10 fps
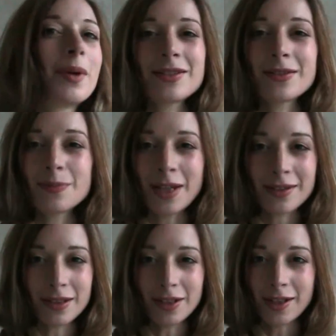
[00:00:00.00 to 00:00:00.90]
This just
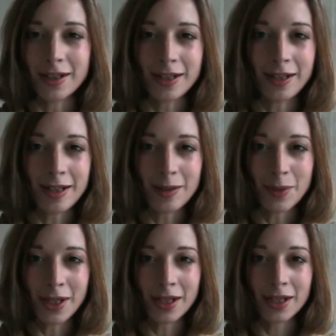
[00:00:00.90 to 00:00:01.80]
makes you look
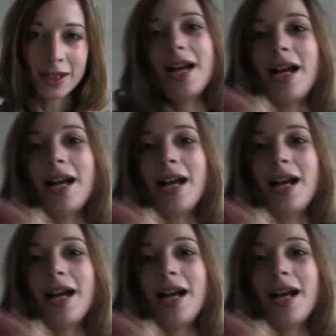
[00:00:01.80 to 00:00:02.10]
gleaming.